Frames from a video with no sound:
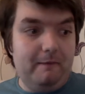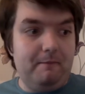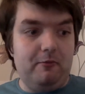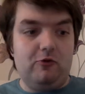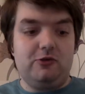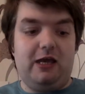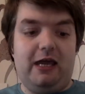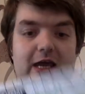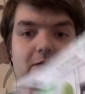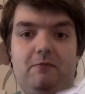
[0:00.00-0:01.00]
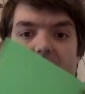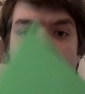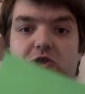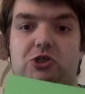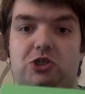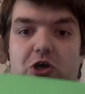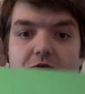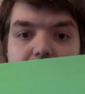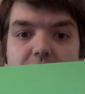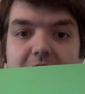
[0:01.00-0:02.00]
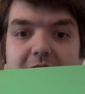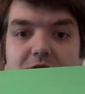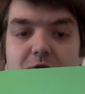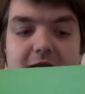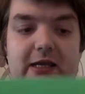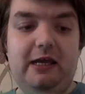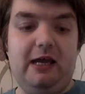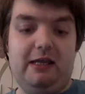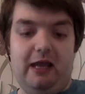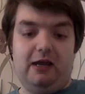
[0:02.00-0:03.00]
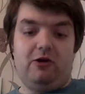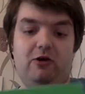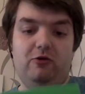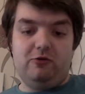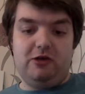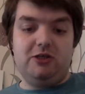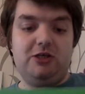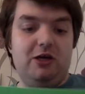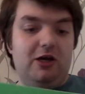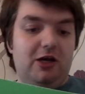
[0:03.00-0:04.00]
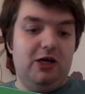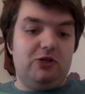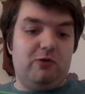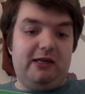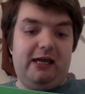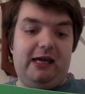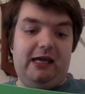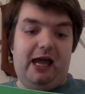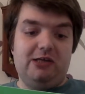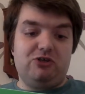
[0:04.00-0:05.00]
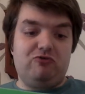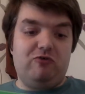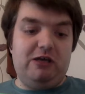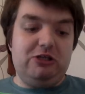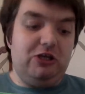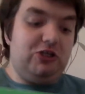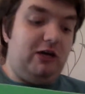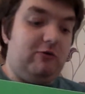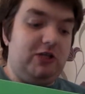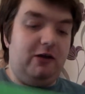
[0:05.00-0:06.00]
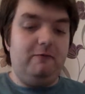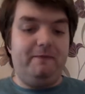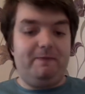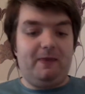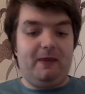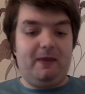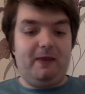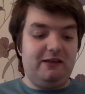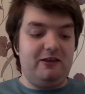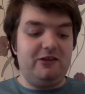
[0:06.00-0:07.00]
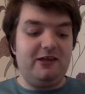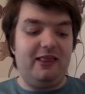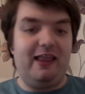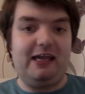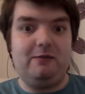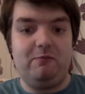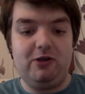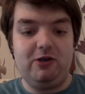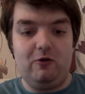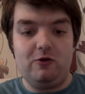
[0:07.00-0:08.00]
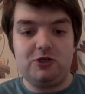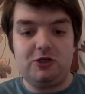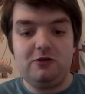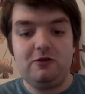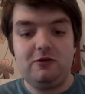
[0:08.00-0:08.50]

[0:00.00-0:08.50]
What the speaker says: but that's June 2020, and it included 29 High Street Shower Gel, Vanilla Delight Body Lotion,